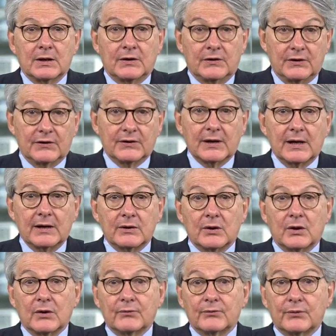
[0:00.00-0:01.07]
This kind
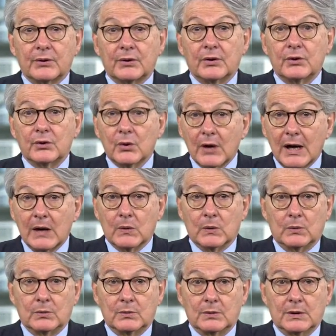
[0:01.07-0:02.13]
of know-how
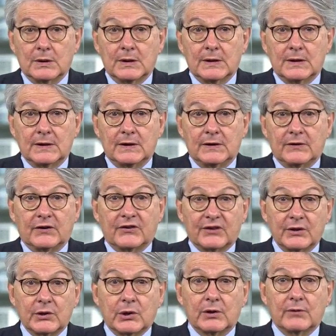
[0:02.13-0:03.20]
is
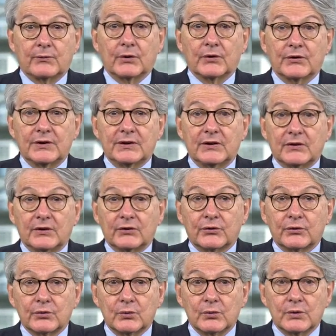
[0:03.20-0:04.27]
essential for citizens
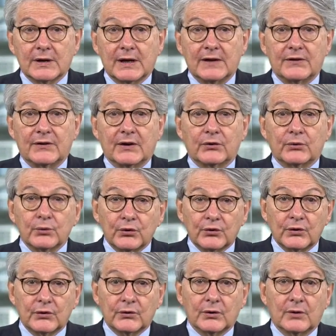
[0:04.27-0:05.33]
to look at their
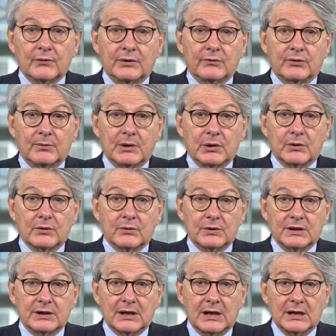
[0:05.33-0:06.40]
sources of information
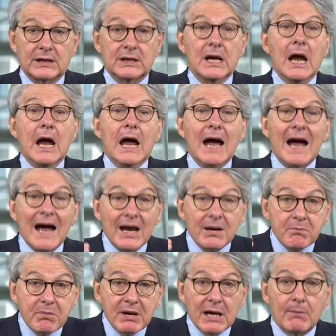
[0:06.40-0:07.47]
critically
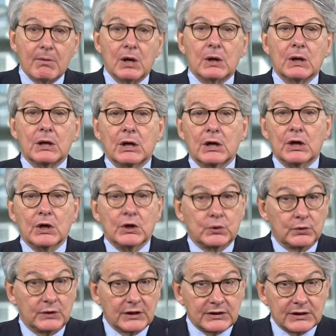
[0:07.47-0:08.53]
and be able to
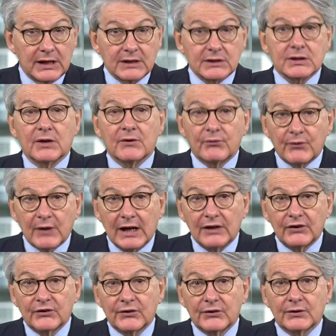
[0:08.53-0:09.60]
detect
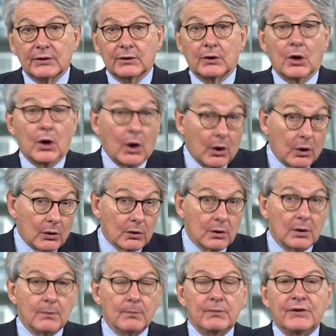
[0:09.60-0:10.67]
false or
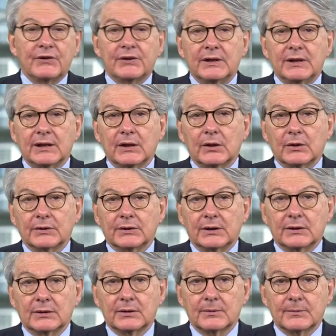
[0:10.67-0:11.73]
misleading content.